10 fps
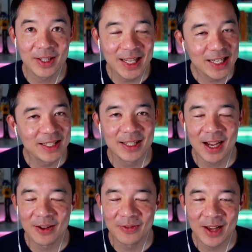It is
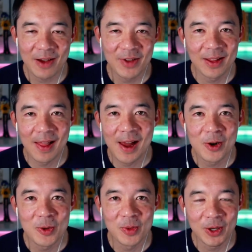tough having a lot of
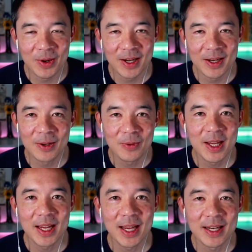homework going into the
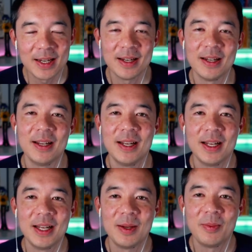weekend.
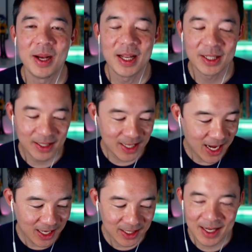But just
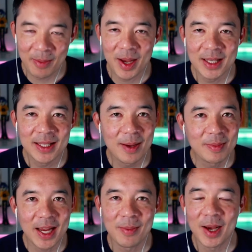take it step by
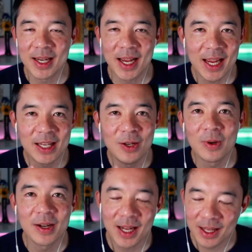step, day by day, and you are
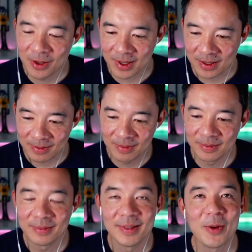going to get through it.
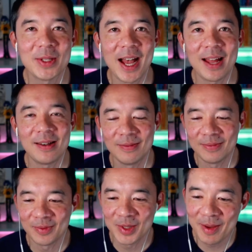How was that?
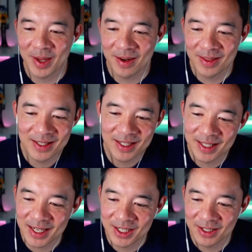Was that better than just
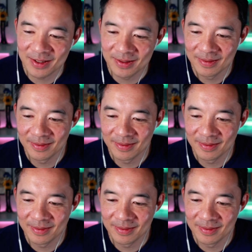saying chill?